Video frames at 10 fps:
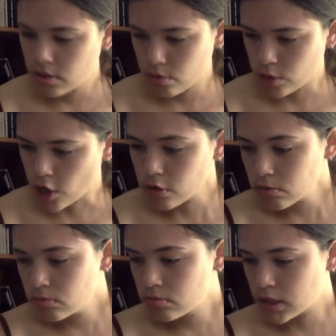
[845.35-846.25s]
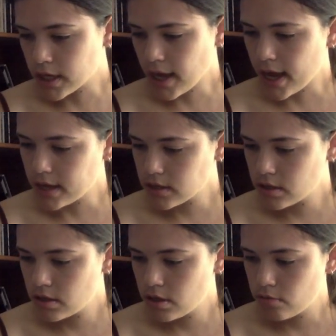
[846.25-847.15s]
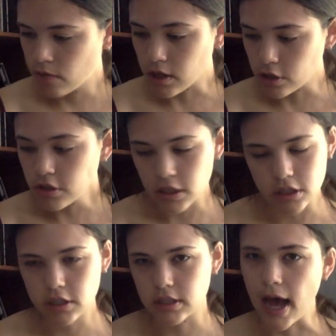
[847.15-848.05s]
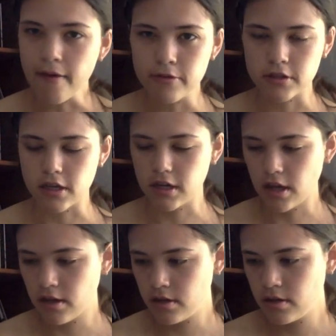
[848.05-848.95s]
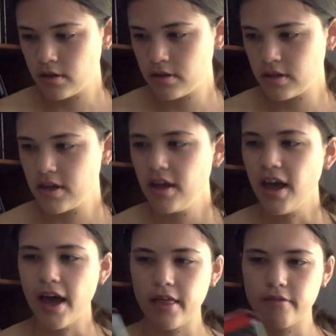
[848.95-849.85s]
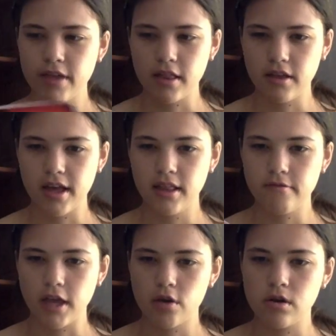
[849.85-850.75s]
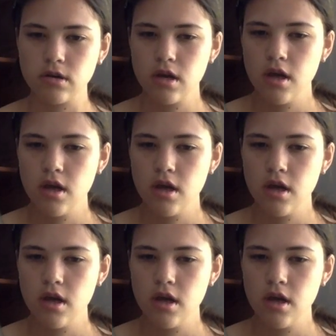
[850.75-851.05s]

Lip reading: So, said Kaz. Well, usually it's just half the city. I love that quote.